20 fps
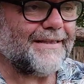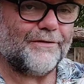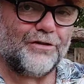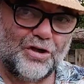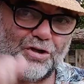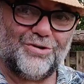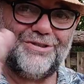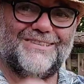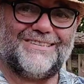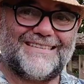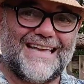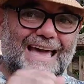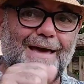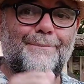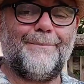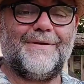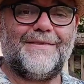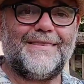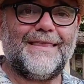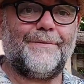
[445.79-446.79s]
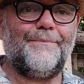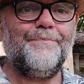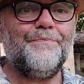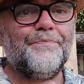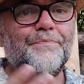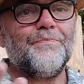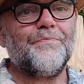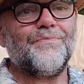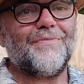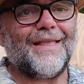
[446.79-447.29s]
Now you got your stamp and done.
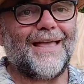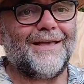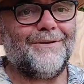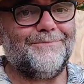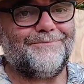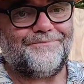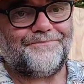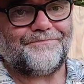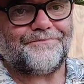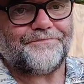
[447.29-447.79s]
Now,